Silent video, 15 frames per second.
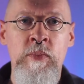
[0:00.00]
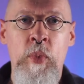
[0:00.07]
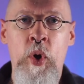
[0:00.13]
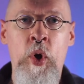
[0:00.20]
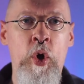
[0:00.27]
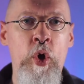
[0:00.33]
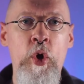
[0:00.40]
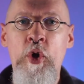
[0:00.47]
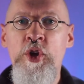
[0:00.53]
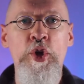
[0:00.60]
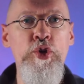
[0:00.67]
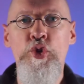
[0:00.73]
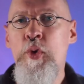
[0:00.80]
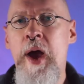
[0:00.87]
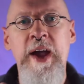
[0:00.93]
Oh, you're
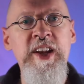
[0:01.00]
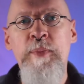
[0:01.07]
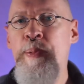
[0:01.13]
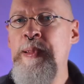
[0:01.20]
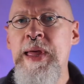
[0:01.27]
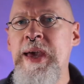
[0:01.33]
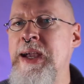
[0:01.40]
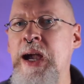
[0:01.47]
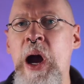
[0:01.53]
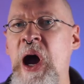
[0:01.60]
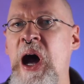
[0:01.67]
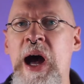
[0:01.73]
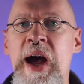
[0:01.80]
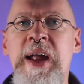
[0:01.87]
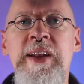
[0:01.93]
trying to play
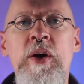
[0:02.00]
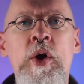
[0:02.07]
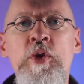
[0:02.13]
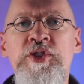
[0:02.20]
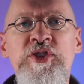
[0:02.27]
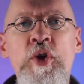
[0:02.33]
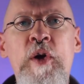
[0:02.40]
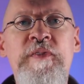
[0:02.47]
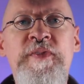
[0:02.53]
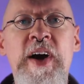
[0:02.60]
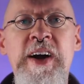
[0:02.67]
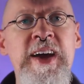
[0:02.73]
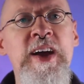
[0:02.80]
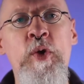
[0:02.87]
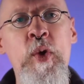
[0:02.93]
God. Oh, so
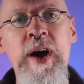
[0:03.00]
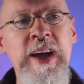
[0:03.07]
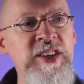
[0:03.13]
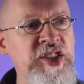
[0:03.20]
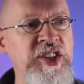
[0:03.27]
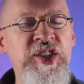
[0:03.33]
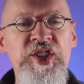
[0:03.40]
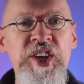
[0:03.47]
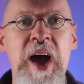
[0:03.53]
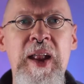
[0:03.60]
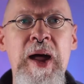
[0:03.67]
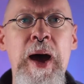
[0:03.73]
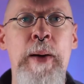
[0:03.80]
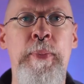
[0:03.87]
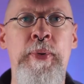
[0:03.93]
fucking what? Just shut
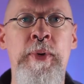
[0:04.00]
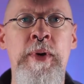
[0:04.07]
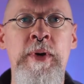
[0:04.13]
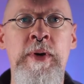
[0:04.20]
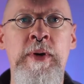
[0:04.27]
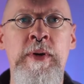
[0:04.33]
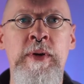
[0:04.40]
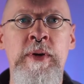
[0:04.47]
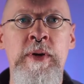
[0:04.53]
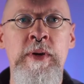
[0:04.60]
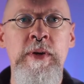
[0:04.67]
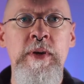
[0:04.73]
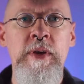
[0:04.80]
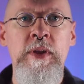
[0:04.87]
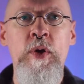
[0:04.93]
up.
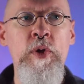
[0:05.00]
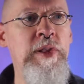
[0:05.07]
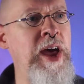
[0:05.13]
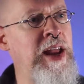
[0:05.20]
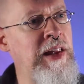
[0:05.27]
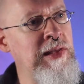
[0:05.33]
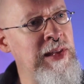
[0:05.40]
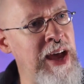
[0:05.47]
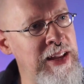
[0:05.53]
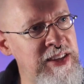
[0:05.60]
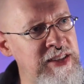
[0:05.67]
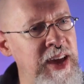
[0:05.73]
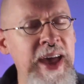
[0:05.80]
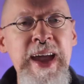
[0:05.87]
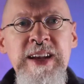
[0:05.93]
You know, let let
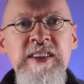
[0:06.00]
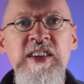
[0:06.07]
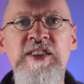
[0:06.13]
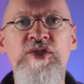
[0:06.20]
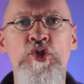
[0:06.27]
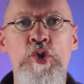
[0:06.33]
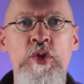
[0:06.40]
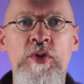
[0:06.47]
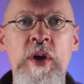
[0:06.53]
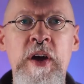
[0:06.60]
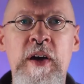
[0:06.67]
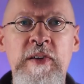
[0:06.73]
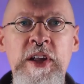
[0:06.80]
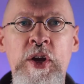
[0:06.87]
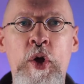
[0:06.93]
scientists,
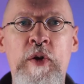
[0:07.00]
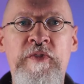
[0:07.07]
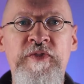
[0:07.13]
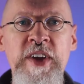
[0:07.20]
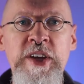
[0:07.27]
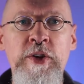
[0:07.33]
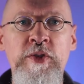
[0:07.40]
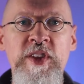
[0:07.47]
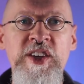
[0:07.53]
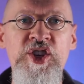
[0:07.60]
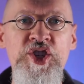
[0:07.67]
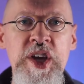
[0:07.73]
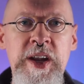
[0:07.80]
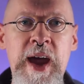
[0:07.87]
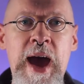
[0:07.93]
uh, you know, figure this
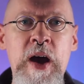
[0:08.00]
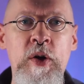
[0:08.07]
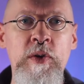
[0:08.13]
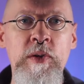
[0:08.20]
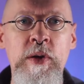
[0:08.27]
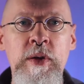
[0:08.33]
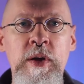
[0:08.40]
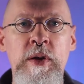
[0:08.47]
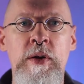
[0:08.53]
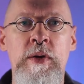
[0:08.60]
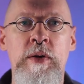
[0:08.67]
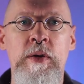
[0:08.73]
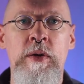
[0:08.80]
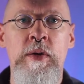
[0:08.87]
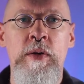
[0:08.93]
shit out.
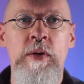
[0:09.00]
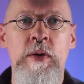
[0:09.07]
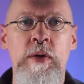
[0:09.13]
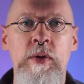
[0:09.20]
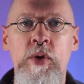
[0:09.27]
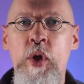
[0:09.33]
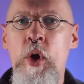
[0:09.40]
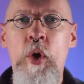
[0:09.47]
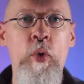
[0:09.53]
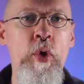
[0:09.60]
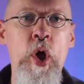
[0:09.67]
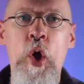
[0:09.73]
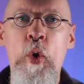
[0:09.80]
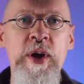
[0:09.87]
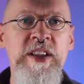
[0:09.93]
No,
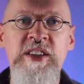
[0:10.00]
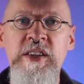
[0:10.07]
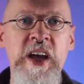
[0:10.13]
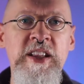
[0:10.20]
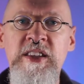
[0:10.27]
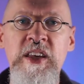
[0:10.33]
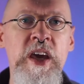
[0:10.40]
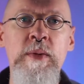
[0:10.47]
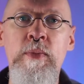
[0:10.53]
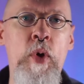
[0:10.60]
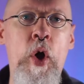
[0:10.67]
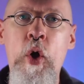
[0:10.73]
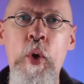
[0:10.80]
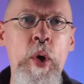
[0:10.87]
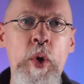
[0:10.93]
no, it's it's
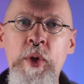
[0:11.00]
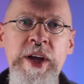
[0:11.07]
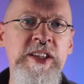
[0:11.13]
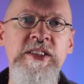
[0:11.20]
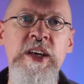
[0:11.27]
immoral. It's